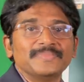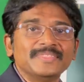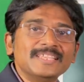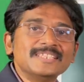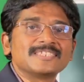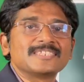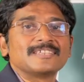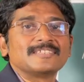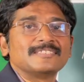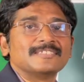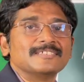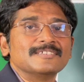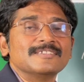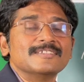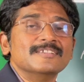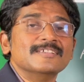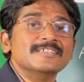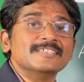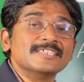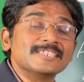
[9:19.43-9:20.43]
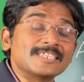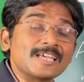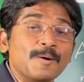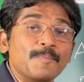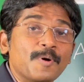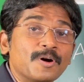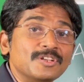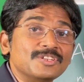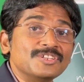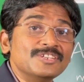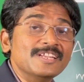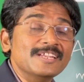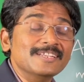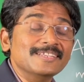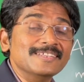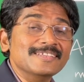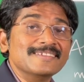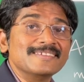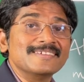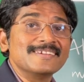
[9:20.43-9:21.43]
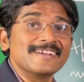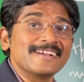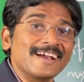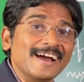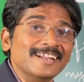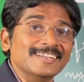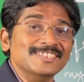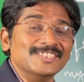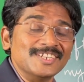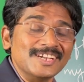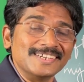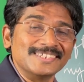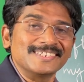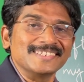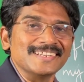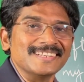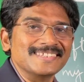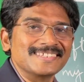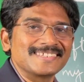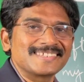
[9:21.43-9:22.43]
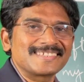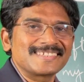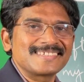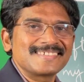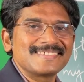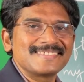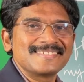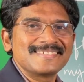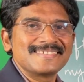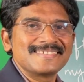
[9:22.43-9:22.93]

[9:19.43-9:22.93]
These are the subordinating conjunctions.